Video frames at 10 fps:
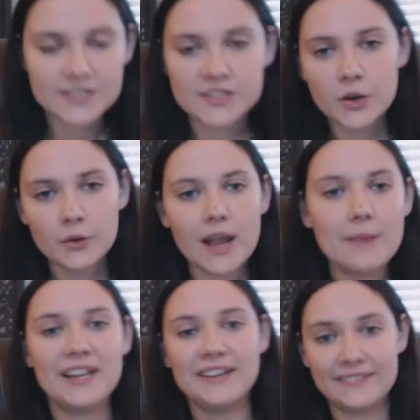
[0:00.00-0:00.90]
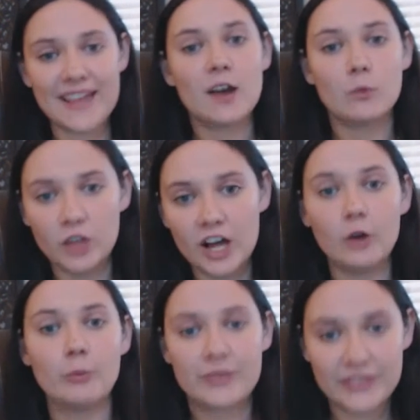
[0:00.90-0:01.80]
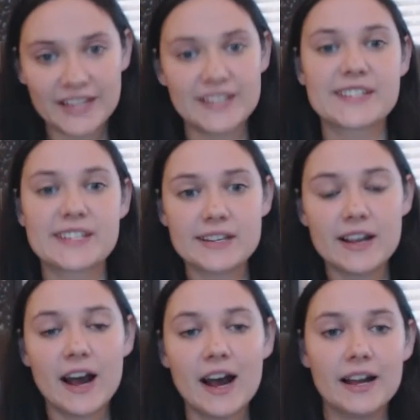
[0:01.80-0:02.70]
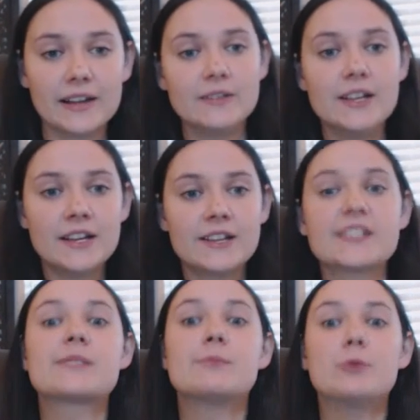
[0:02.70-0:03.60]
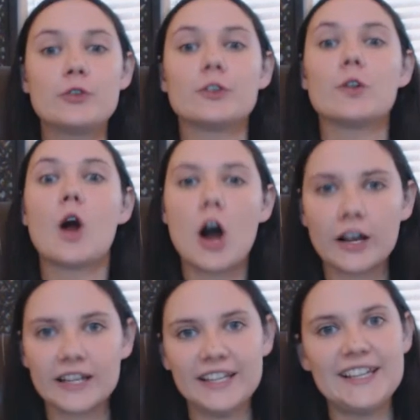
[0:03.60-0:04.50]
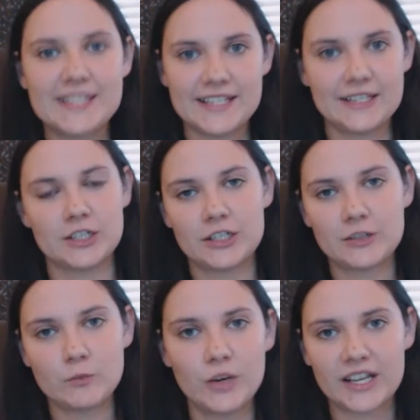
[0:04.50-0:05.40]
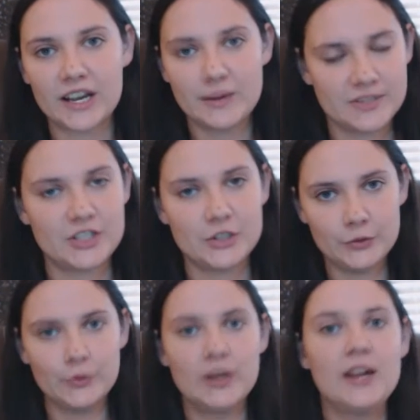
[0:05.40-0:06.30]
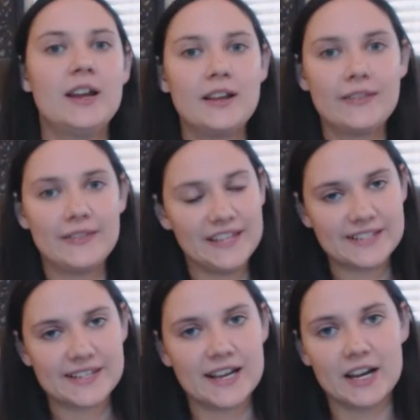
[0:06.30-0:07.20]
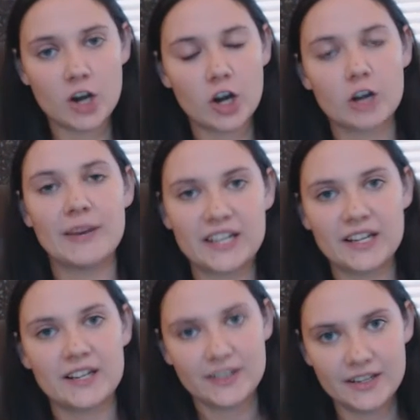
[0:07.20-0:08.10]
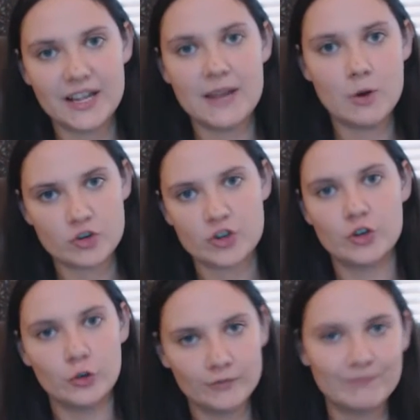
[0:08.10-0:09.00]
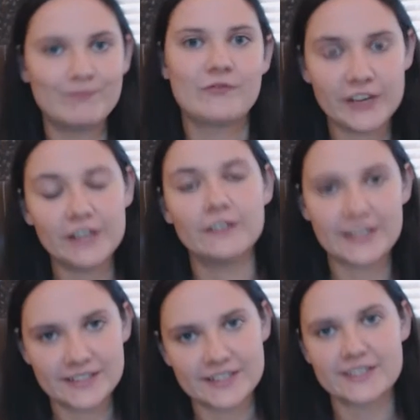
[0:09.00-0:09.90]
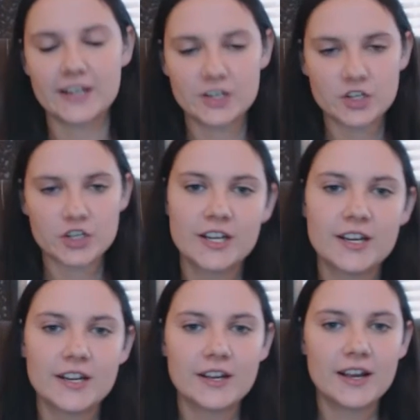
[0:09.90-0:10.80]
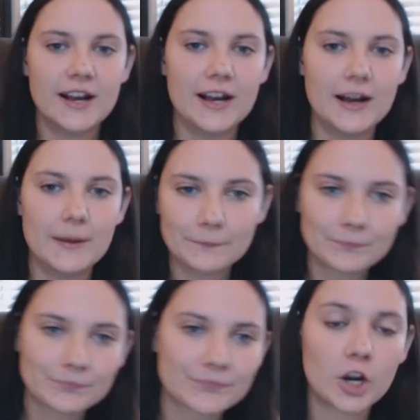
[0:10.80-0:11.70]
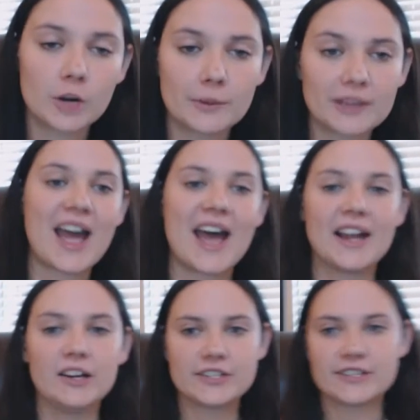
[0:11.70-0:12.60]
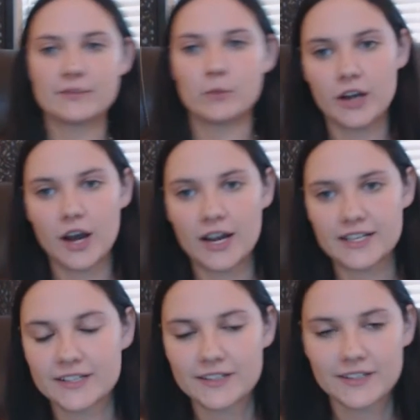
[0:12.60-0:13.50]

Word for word: so i mean that will help things uh smooth along easier when it comes to these uh karmic emotional feelings and such um karmic patterns and whatnot